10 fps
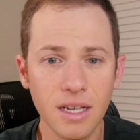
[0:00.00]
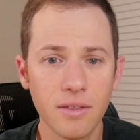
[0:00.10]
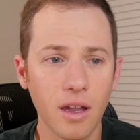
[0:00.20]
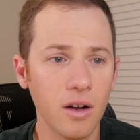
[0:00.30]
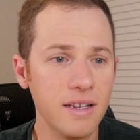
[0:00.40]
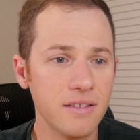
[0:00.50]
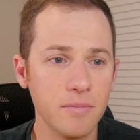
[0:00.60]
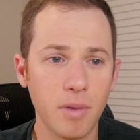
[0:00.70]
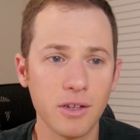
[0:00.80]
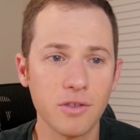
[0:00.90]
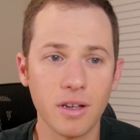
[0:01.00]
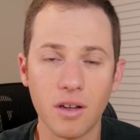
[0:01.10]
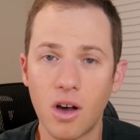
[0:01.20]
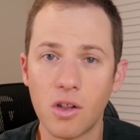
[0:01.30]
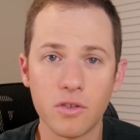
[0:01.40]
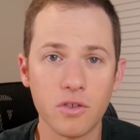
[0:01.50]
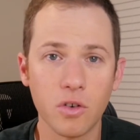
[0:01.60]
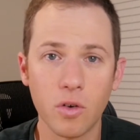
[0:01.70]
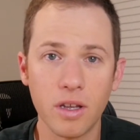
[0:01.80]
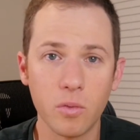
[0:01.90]
There isn't much that a college
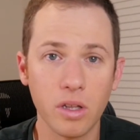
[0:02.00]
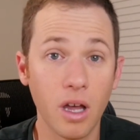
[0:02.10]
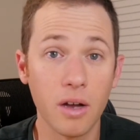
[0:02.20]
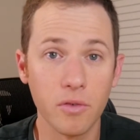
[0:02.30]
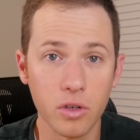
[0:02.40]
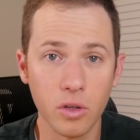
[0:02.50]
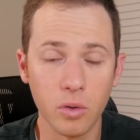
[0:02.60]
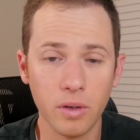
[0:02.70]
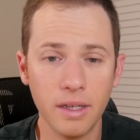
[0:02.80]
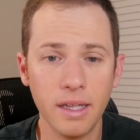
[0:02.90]
degree will offer you.